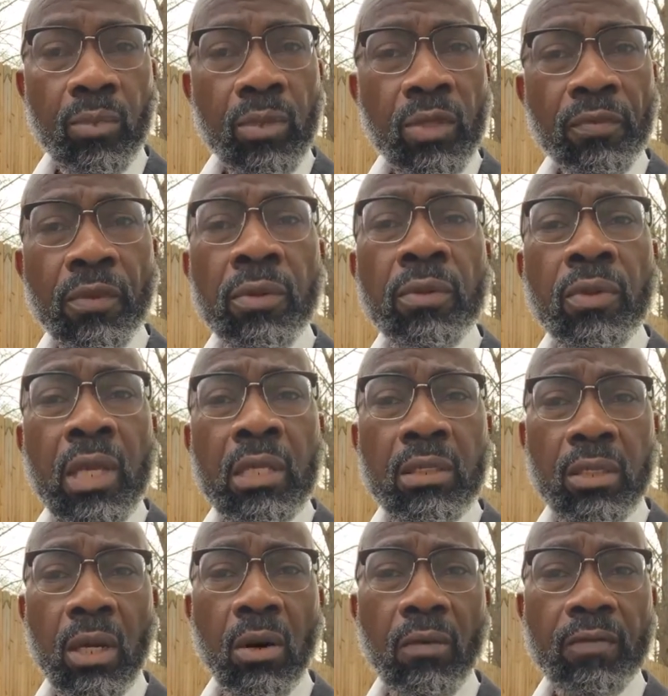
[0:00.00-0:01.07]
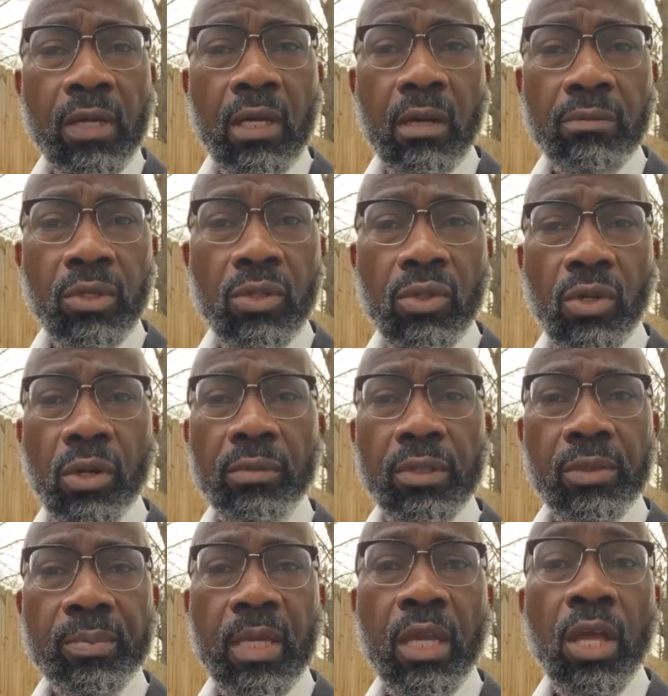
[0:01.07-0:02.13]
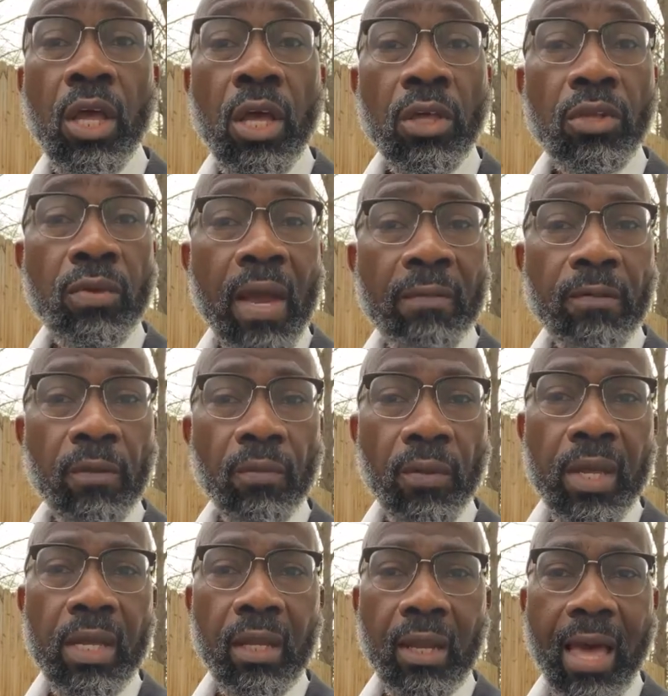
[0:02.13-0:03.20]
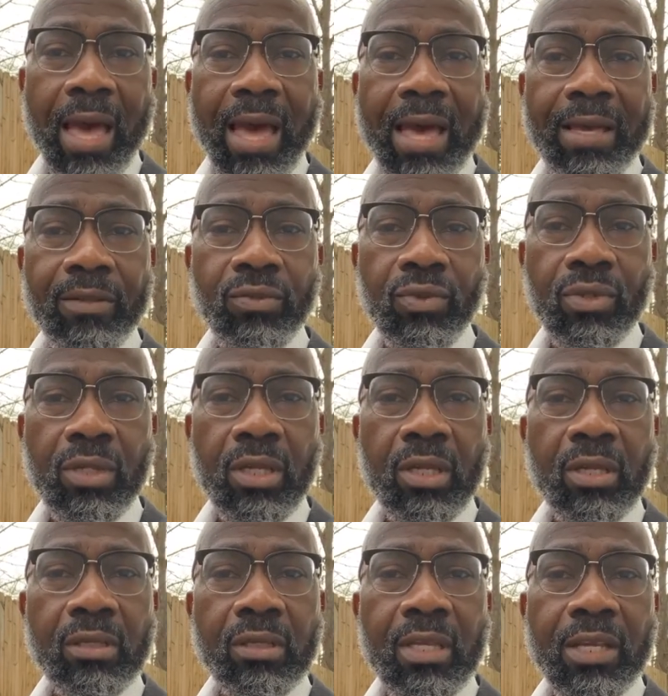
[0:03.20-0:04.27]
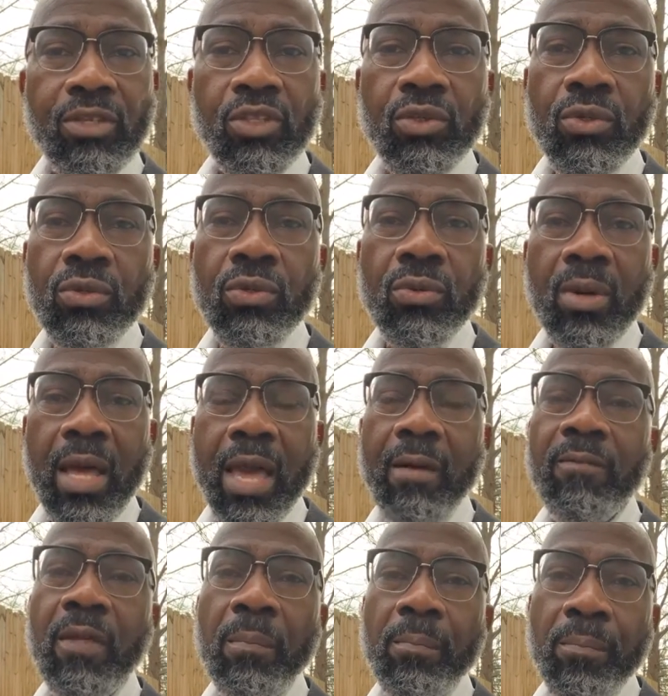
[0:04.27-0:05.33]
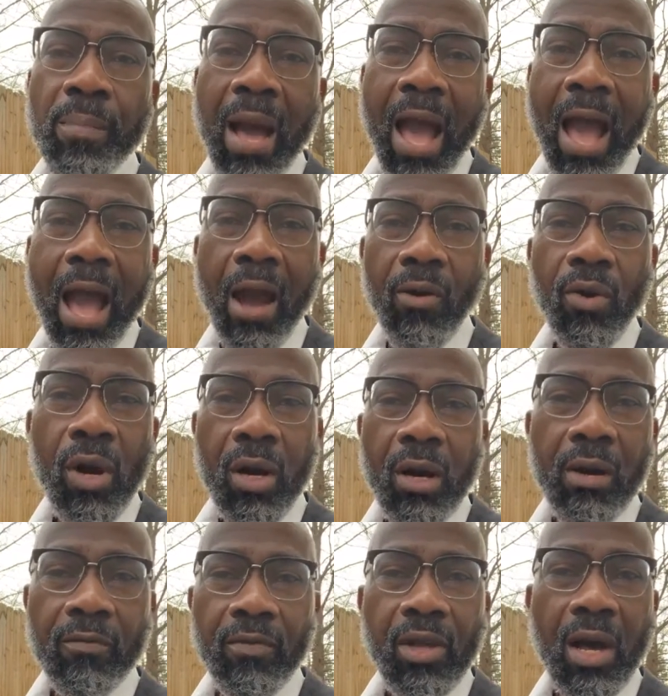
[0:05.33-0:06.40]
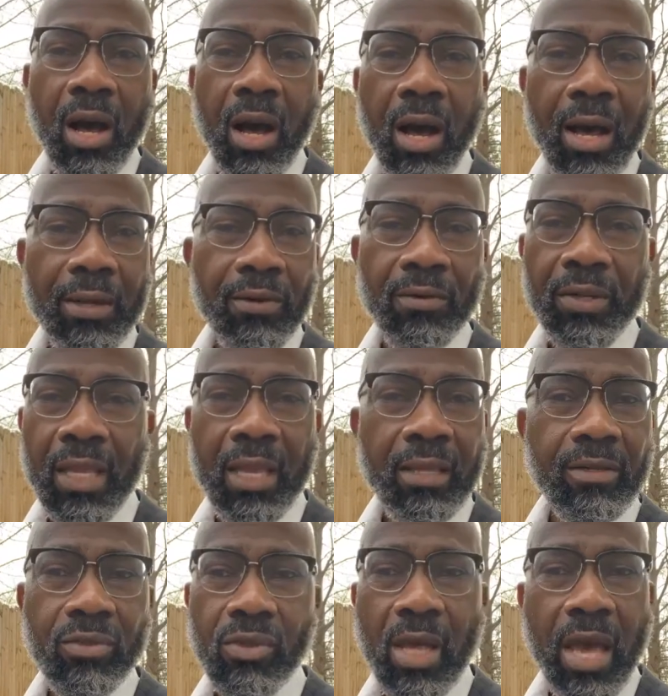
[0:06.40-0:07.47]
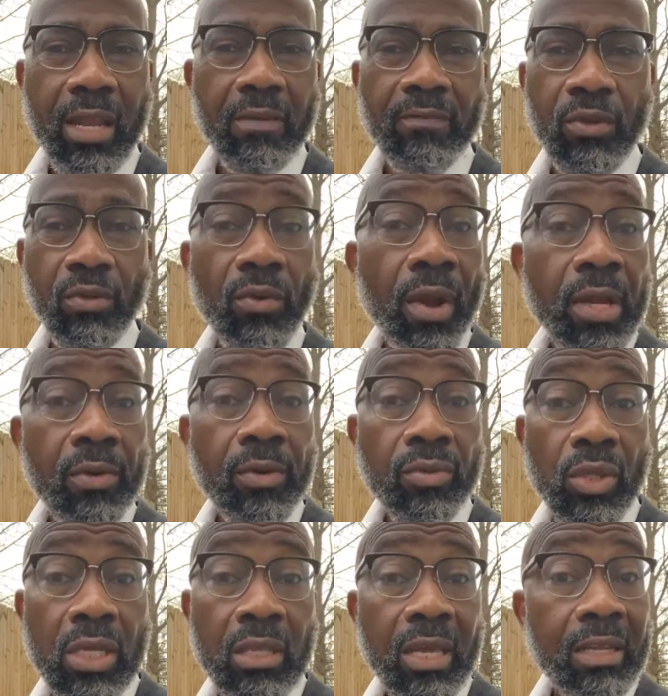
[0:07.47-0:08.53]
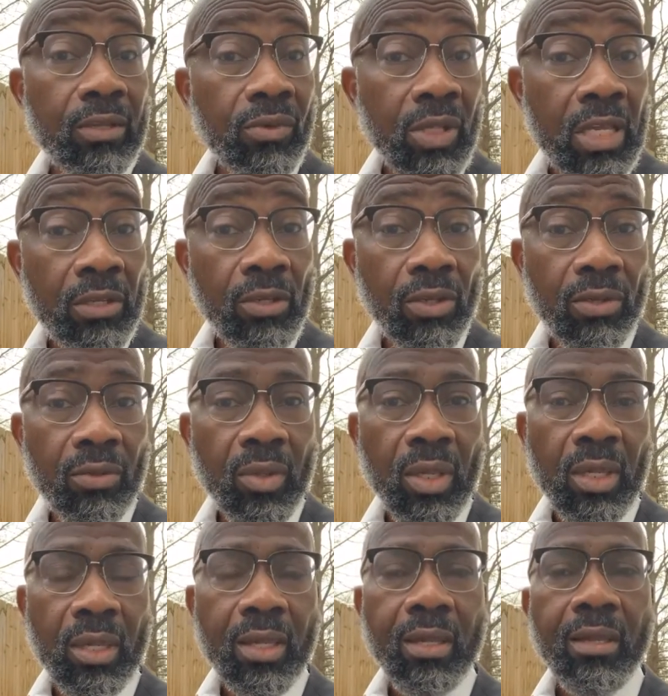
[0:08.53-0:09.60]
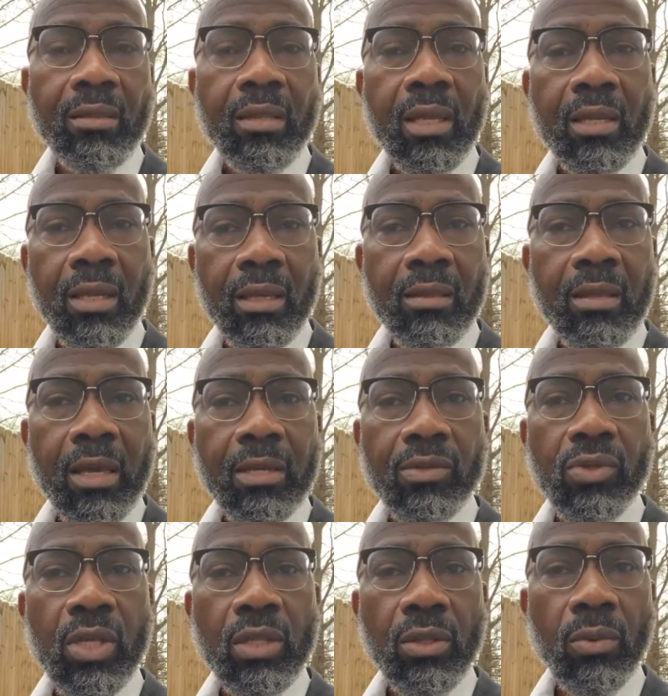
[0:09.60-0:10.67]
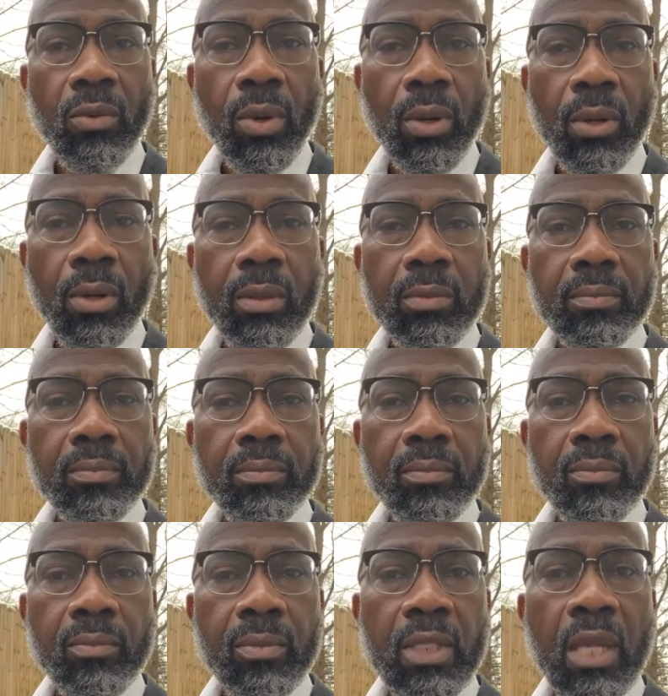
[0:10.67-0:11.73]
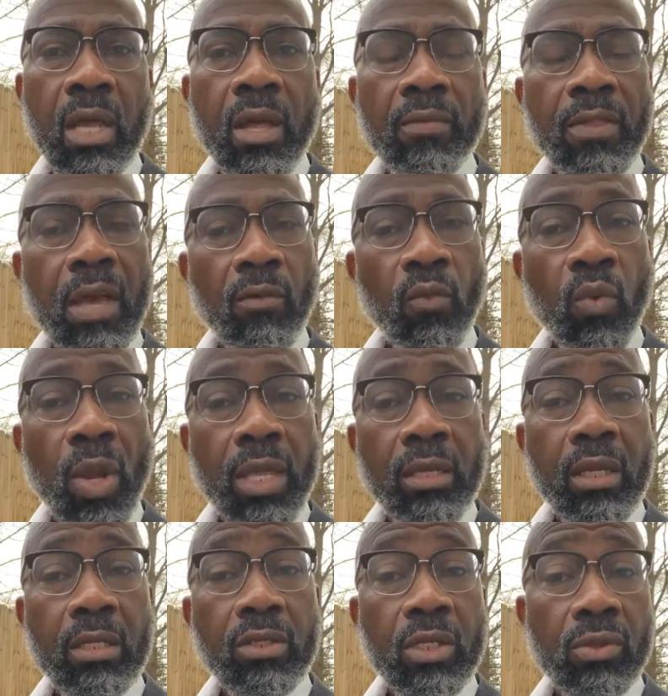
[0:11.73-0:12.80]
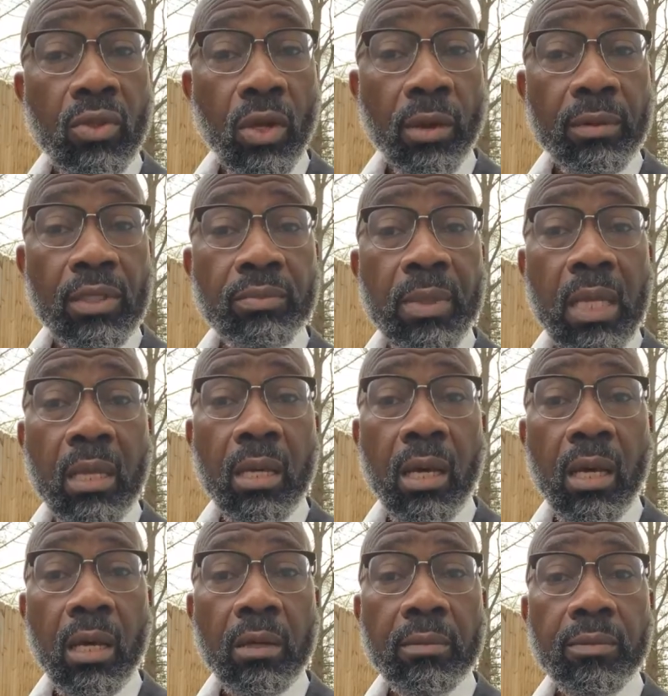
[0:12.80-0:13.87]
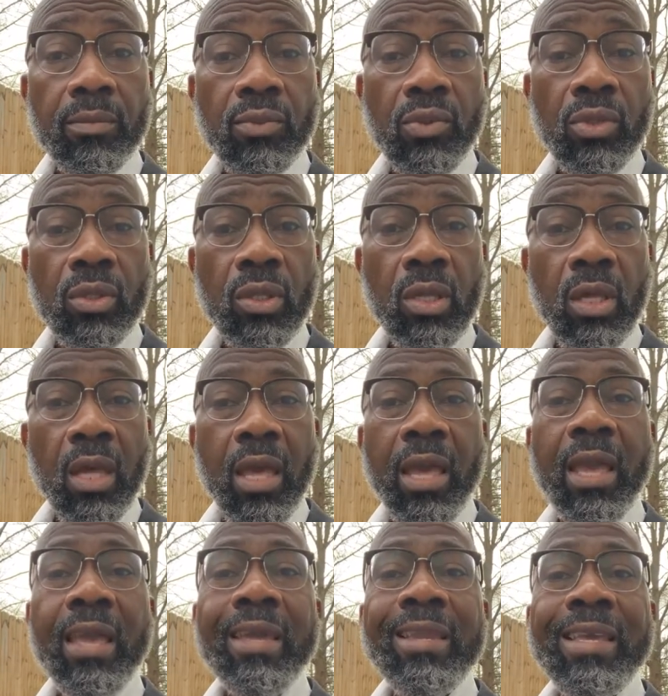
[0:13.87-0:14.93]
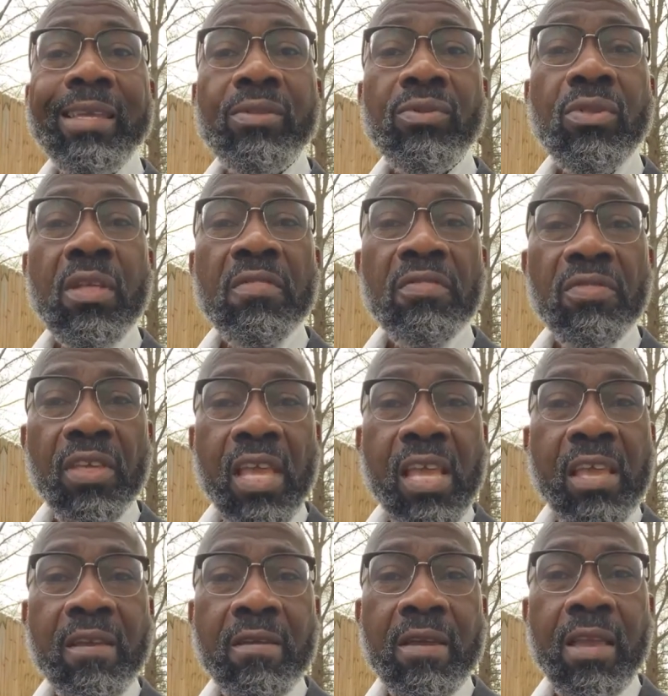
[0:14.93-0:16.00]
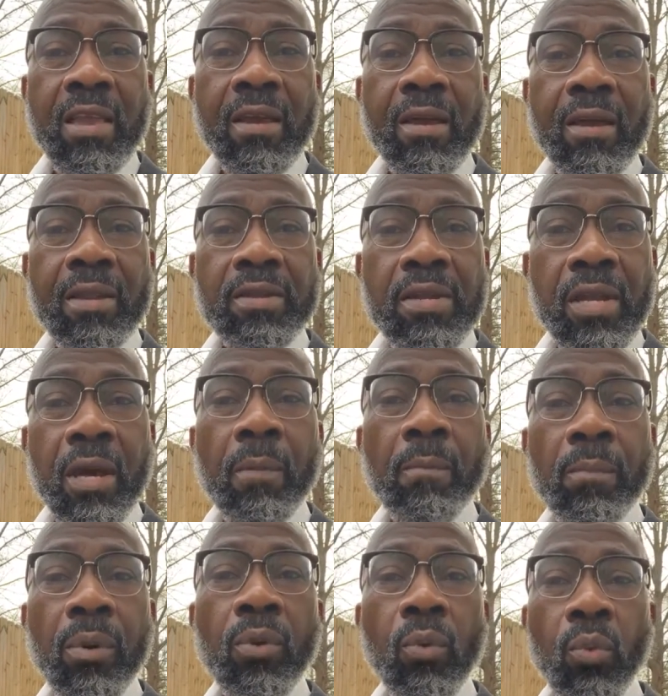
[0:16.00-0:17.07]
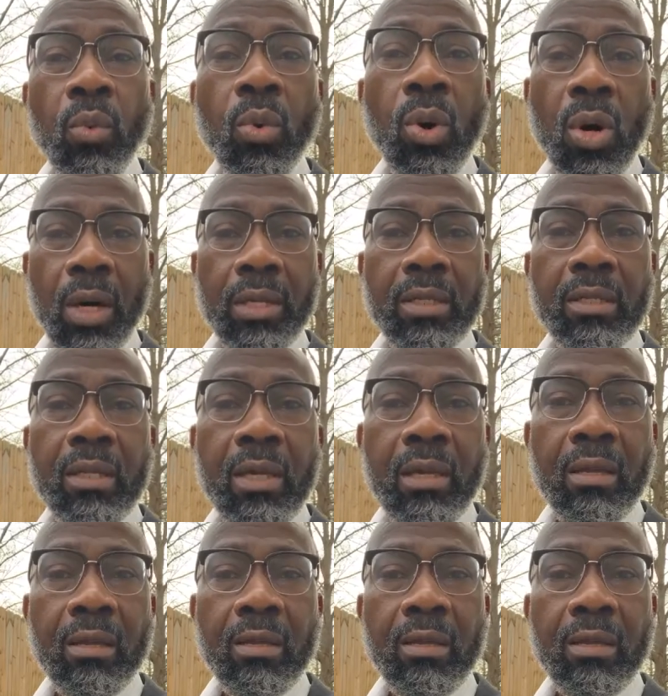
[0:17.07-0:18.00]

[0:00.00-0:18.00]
The third thing to overcome discouragement, you have to realize that you have the power of God on the inside of you. Greater is He that is in you than He that is in the world. That when discouragement comes, it is the number one